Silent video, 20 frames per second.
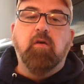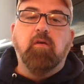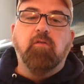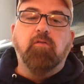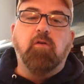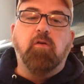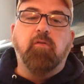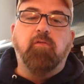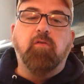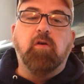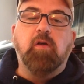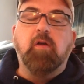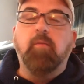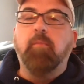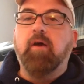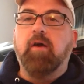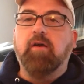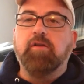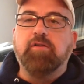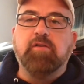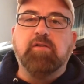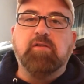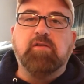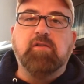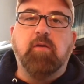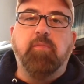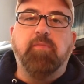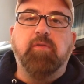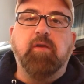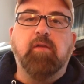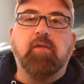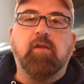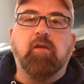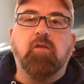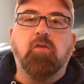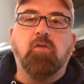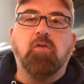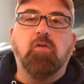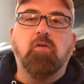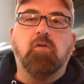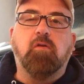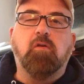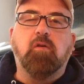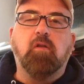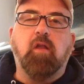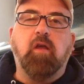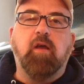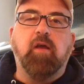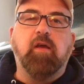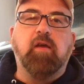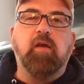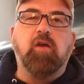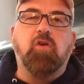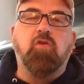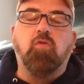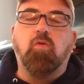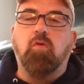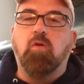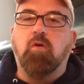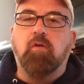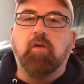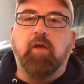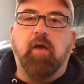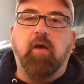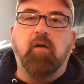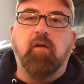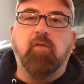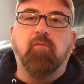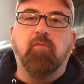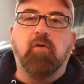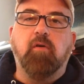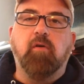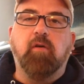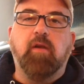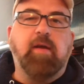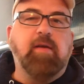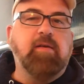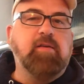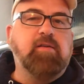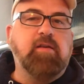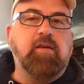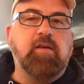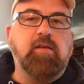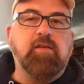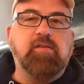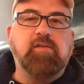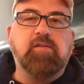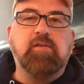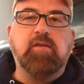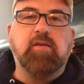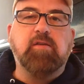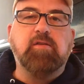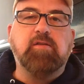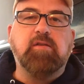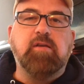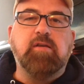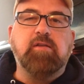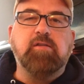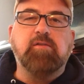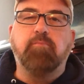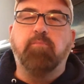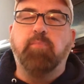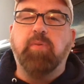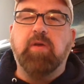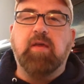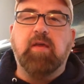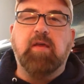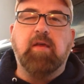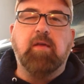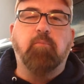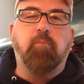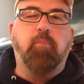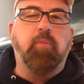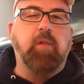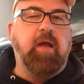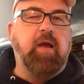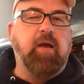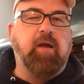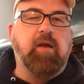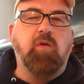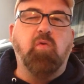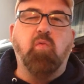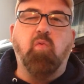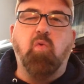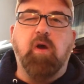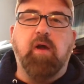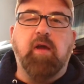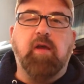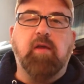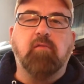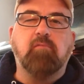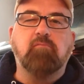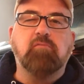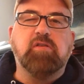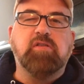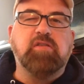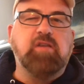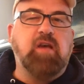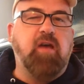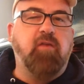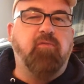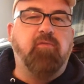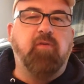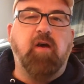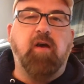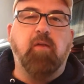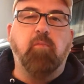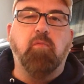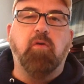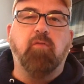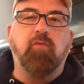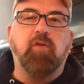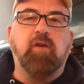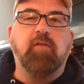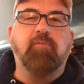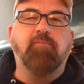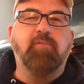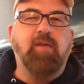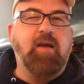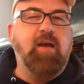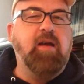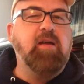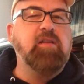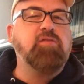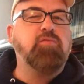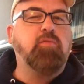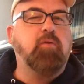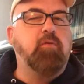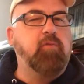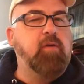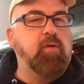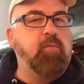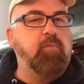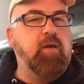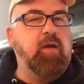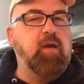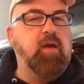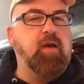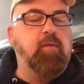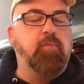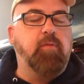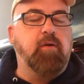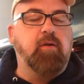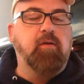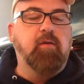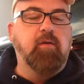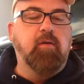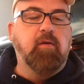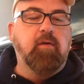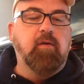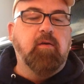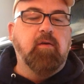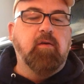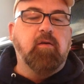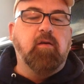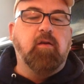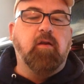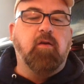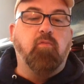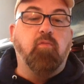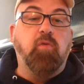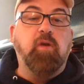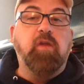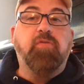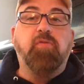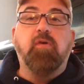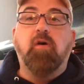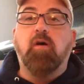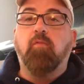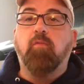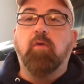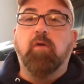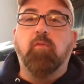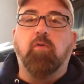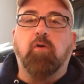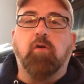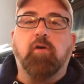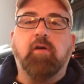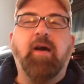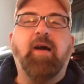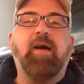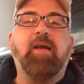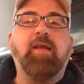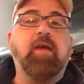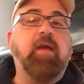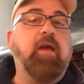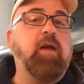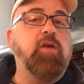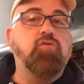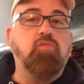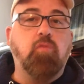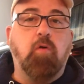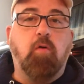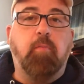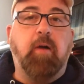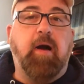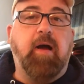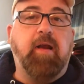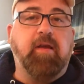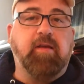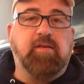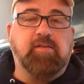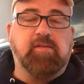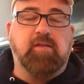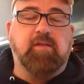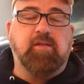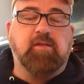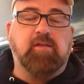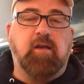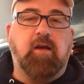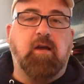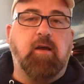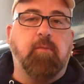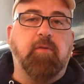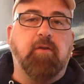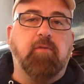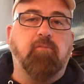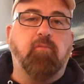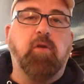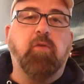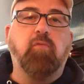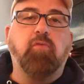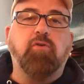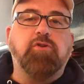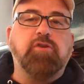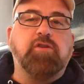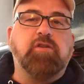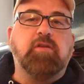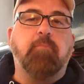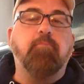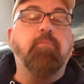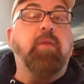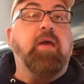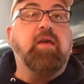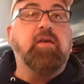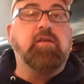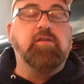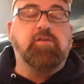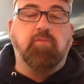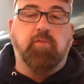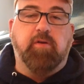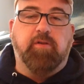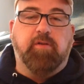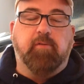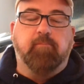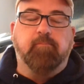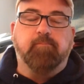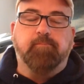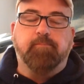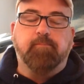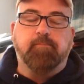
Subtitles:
So if you can imagine something that looked like it crawled out of a 1960s B black and white sci-fi movie, that's what we made. But we thought we were cutting-edge robotics at the time, and we were just amazed with it.